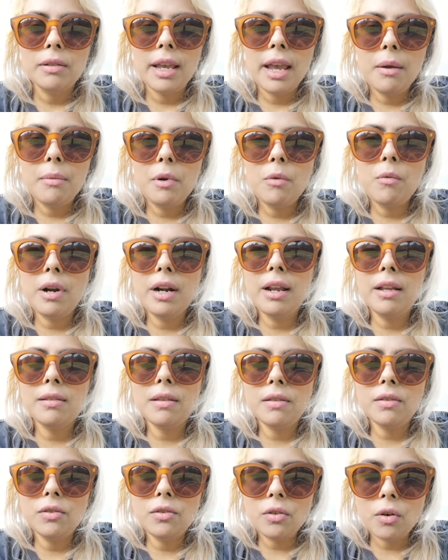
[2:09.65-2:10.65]
Everyone has
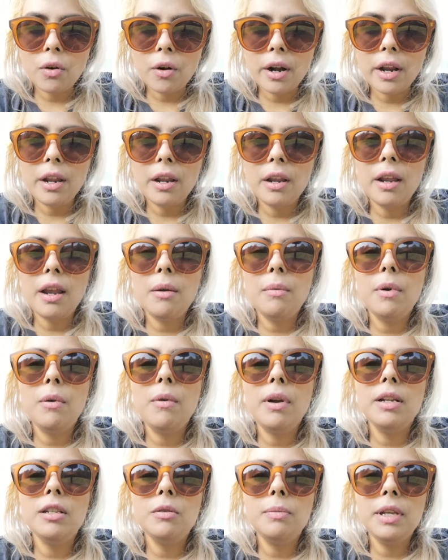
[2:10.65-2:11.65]
a story.
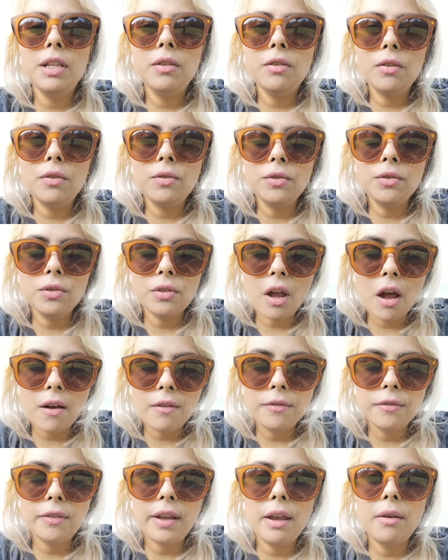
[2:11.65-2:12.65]
Everyone has been through
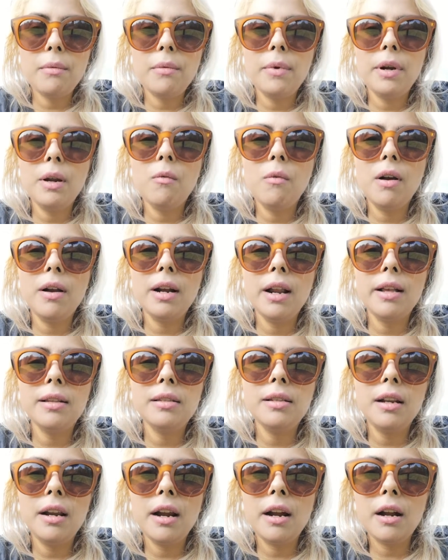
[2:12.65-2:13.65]
stuff. Everyone
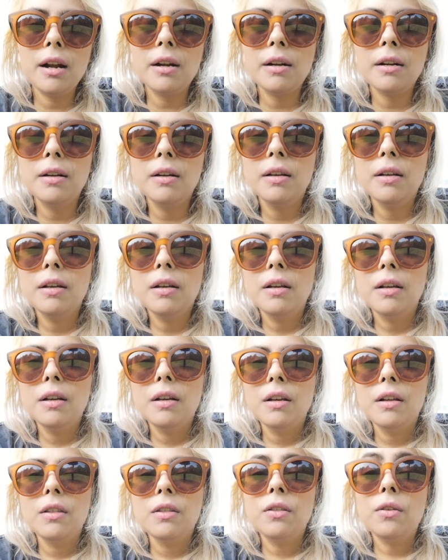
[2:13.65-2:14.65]
has learned
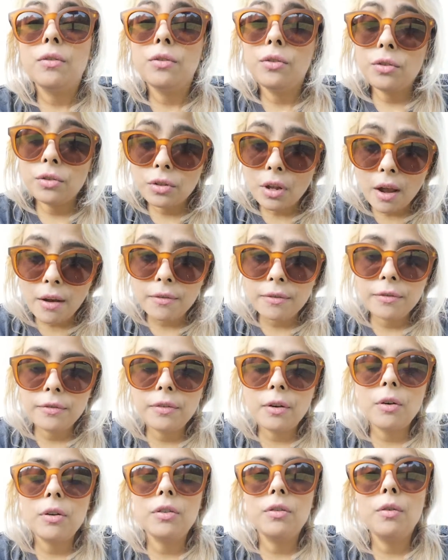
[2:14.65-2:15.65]
through stuff
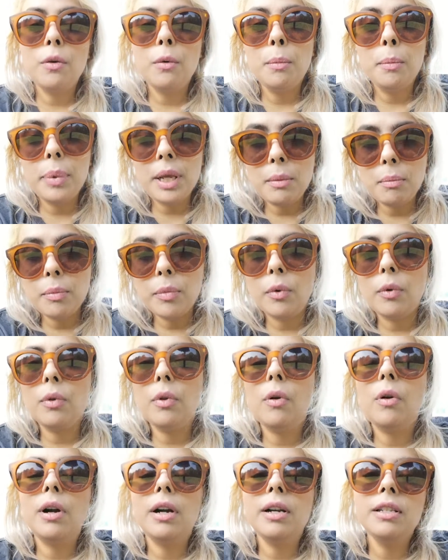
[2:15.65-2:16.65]
or through people
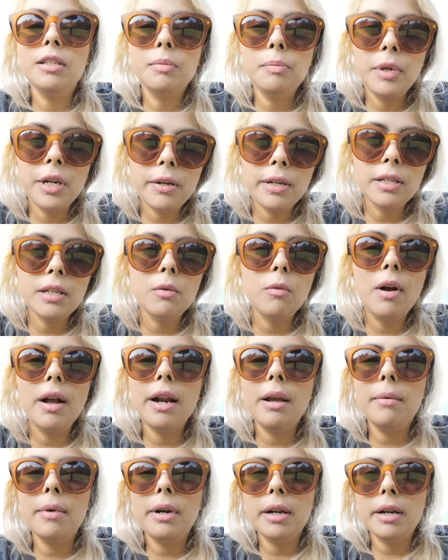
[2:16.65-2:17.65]
or experience,
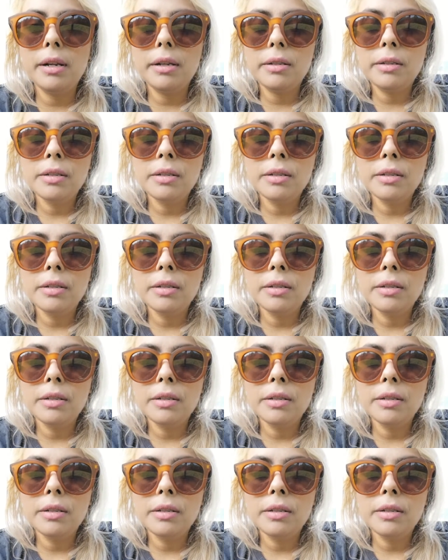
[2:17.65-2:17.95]
whatever it is.